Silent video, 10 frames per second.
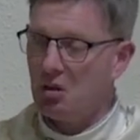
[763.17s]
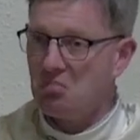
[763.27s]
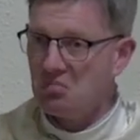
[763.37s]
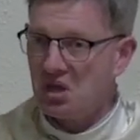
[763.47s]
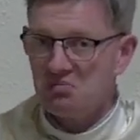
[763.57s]

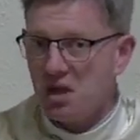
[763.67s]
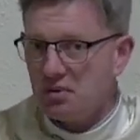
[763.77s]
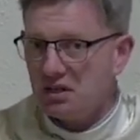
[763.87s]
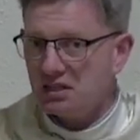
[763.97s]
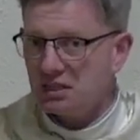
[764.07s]
M
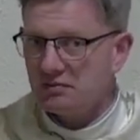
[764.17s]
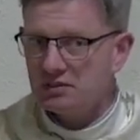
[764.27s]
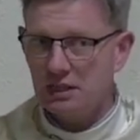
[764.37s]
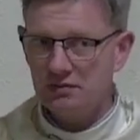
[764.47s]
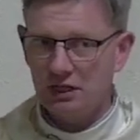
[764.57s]
maybe it has even
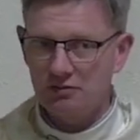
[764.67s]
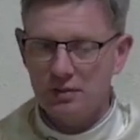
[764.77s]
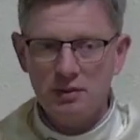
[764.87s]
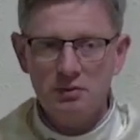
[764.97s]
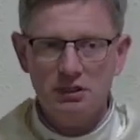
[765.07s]
saved a life.
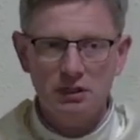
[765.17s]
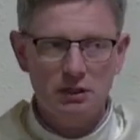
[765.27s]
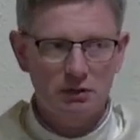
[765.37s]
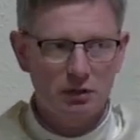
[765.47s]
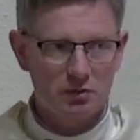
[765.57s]
Maybe there was a girl
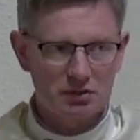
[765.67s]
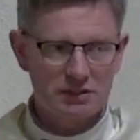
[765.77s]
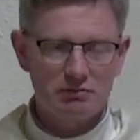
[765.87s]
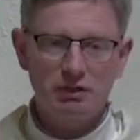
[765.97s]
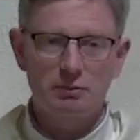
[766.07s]
out there who was
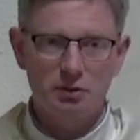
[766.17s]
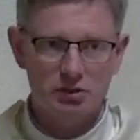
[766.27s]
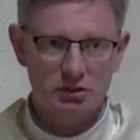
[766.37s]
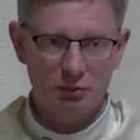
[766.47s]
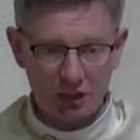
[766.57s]
considering an
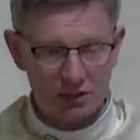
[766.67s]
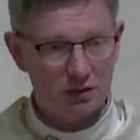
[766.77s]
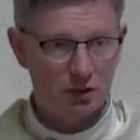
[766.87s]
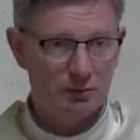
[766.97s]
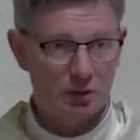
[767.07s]
abortion, and we got
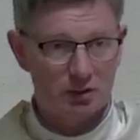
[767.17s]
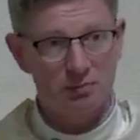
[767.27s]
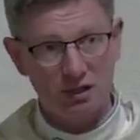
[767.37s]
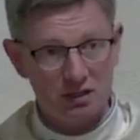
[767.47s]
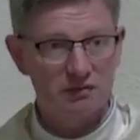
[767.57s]
talking about it, and
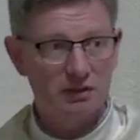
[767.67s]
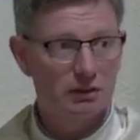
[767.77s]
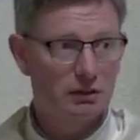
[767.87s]
because of it,